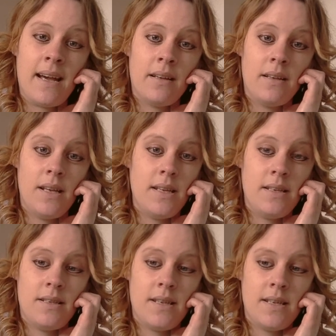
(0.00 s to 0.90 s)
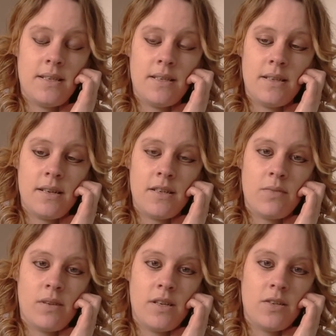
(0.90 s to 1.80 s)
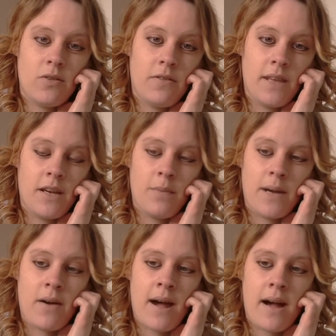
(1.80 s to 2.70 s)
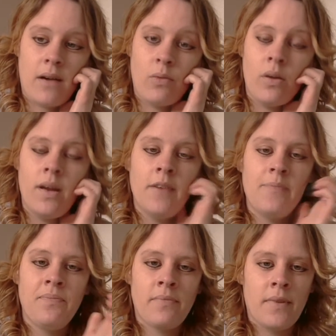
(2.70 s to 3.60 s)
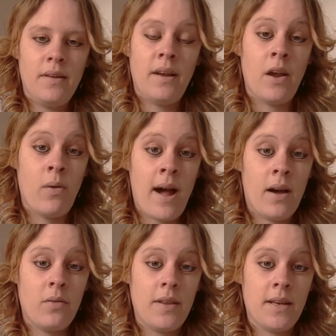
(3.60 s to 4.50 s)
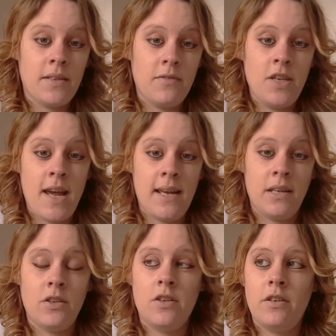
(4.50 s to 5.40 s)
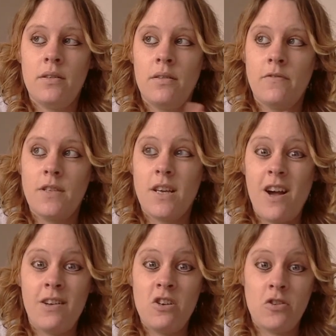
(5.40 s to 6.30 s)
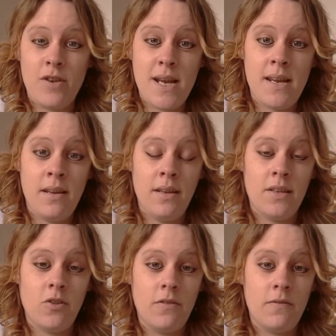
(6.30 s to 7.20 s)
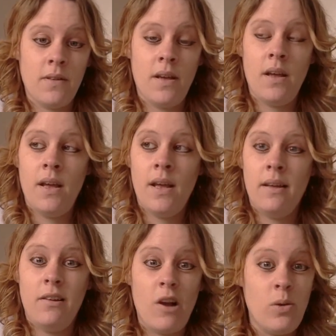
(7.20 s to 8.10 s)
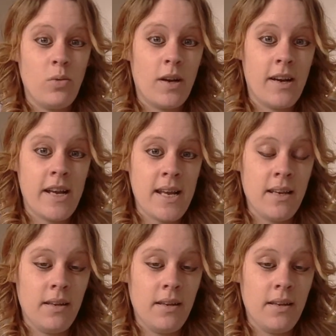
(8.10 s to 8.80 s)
it's just I just want to sort of think about how things have changed for the country, sort of locally,